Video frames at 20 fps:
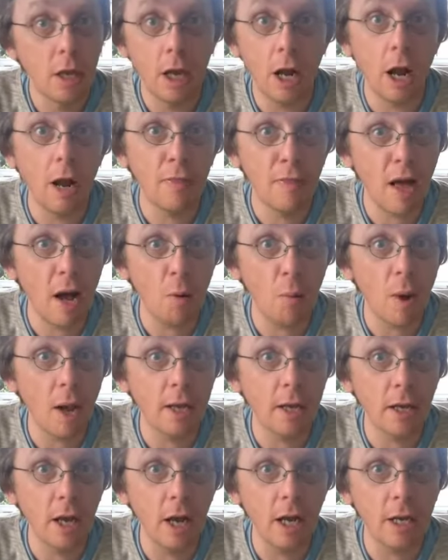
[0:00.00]
And that
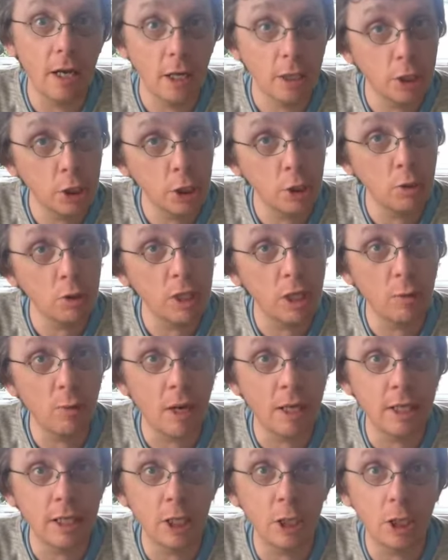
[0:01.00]
went. And as soon as it
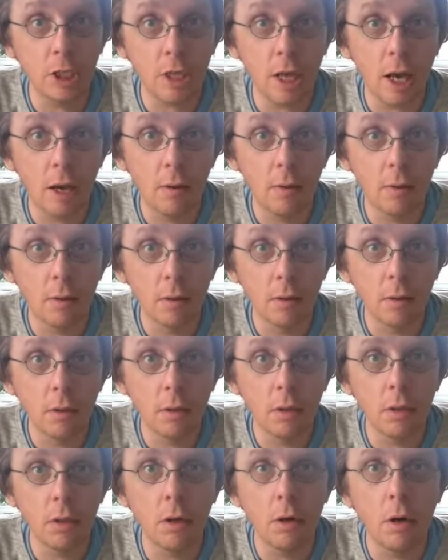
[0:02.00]
went, you just go,
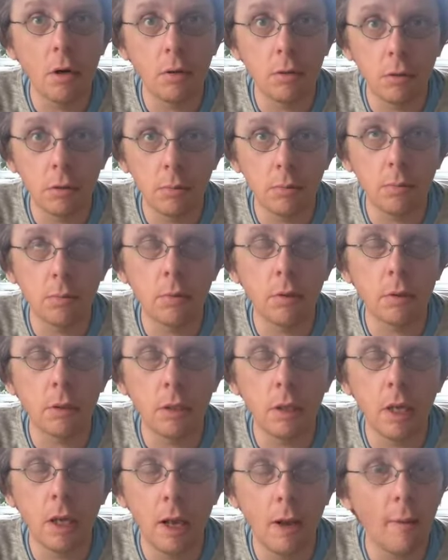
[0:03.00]
oh,
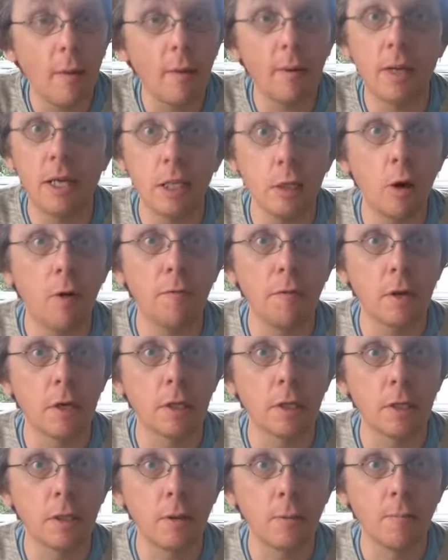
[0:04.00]
it's
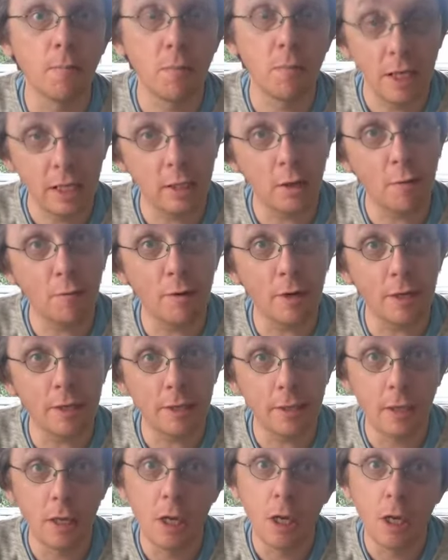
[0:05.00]
obvious. It's obvious.